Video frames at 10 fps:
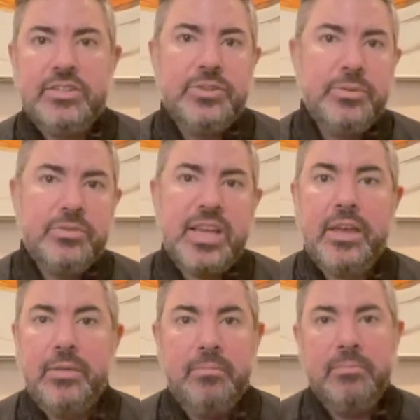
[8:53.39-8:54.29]
to,
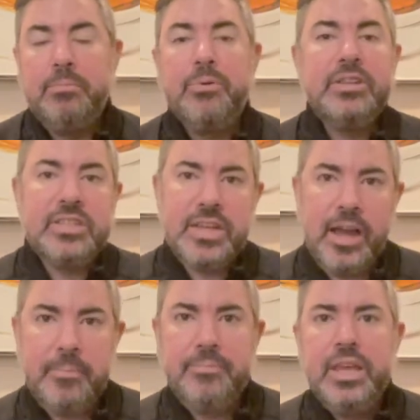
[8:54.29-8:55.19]
say, prison time.